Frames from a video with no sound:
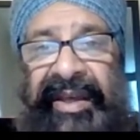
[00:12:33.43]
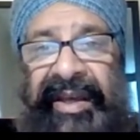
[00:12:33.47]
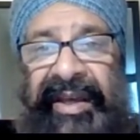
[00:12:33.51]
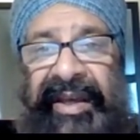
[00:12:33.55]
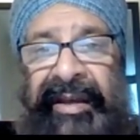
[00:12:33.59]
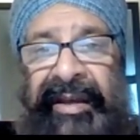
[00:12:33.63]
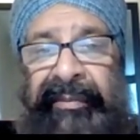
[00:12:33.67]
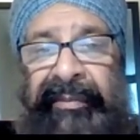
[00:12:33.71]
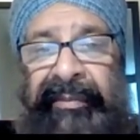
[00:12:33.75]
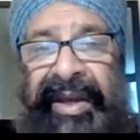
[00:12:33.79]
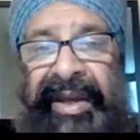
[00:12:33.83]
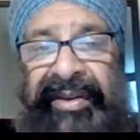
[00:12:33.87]

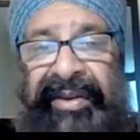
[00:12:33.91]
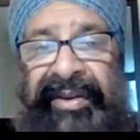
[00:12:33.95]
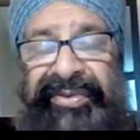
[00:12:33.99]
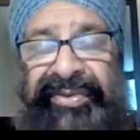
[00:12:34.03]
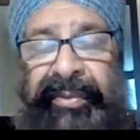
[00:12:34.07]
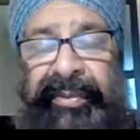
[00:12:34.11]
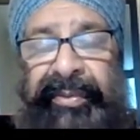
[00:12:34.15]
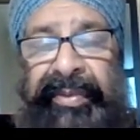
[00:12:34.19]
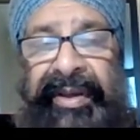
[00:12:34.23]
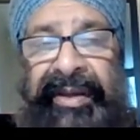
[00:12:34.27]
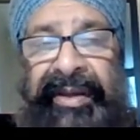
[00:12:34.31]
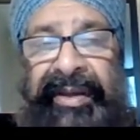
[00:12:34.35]
after
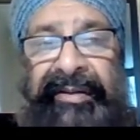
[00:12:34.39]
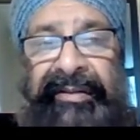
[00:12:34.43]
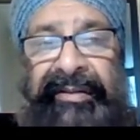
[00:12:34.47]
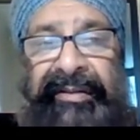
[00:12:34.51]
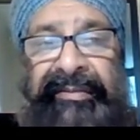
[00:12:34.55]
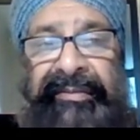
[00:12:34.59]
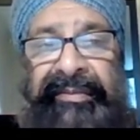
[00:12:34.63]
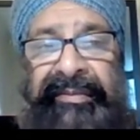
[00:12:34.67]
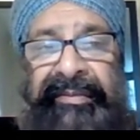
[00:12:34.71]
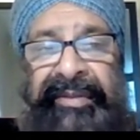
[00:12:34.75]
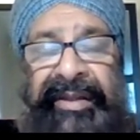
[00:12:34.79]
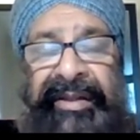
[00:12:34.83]

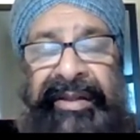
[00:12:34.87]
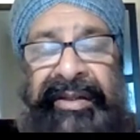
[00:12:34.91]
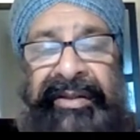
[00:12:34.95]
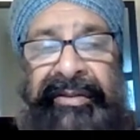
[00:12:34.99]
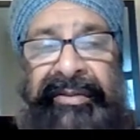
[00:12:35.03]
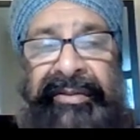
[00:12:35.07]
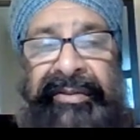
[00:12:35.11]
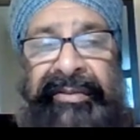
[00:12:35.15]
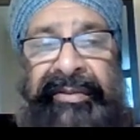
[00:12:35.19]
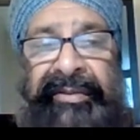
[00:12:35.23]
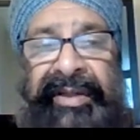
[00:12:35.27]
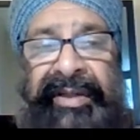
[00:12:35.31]
about, you
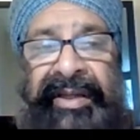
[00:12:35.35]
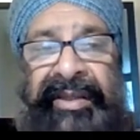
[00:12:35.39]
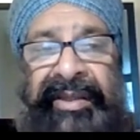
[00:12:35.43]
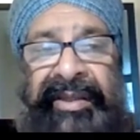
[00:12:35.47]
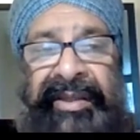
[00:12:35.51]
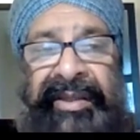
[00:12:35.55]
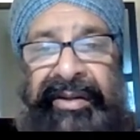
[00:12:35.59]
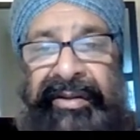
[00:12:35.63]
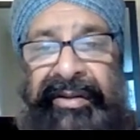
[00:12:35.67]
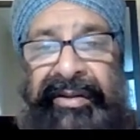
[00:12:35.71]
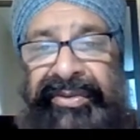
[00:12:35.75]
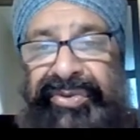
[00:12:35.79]
know, a
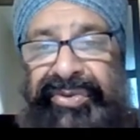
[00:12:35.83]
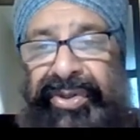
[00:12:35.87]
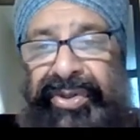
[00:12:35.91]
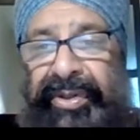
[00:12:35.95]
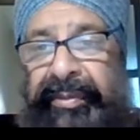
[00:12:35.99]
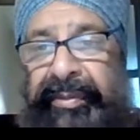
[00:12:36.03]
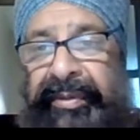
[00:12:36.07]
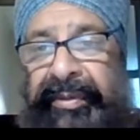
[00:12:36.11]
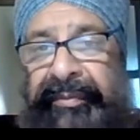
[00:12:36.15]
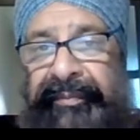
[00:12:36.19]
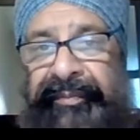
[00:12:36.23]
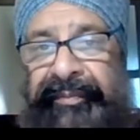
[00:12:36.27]
year of
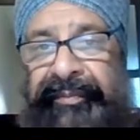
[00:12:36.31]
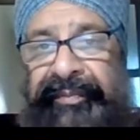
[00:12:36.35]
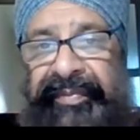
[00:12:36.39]
treatment.